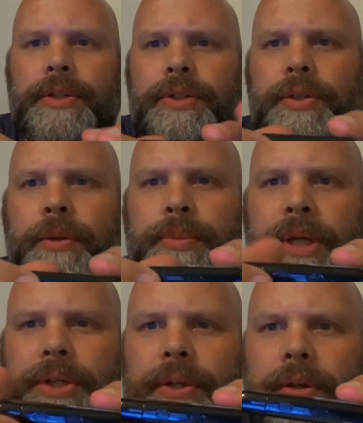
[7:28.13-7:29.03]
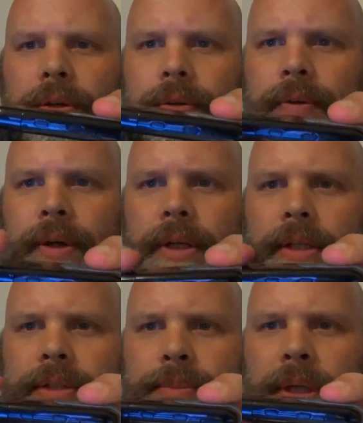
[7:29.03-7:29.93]
To do a picture,
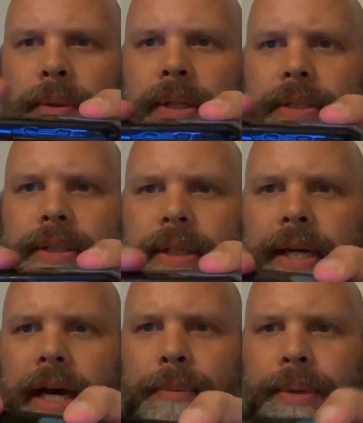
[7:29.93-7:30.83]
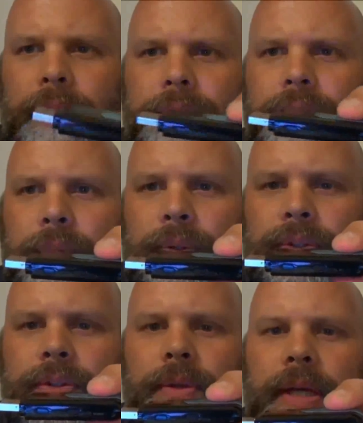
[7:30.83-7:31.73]
by the way, this is the cap end, so we'll
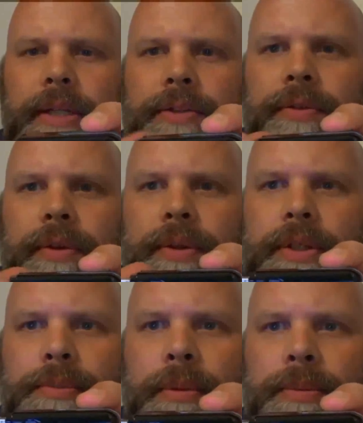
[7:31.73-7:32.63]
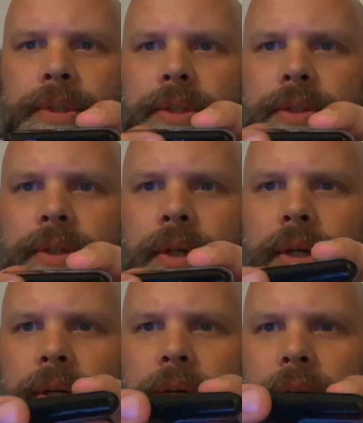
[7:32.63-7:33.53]
just do it like this for these purposes.
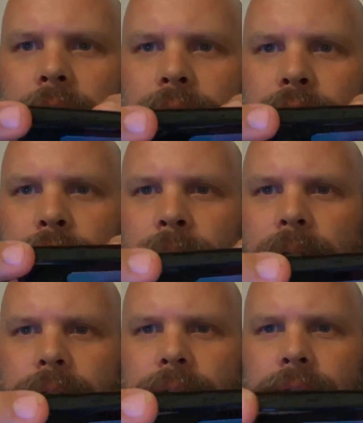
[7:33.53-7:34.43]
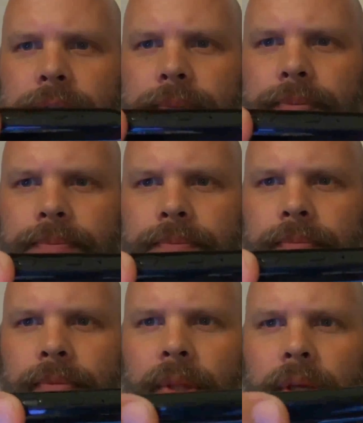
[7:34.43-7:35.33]
And there's two buttons.
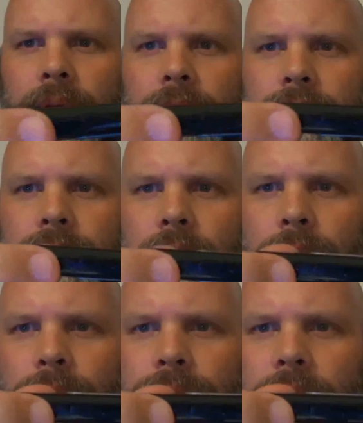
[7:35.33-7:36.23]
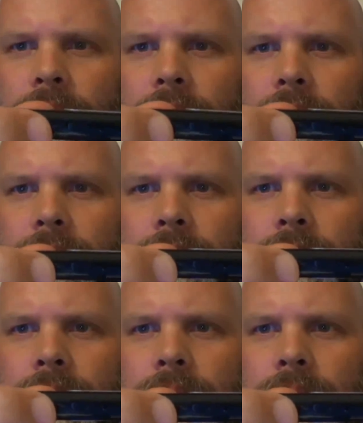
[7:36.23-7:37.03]
So we'll turn it on.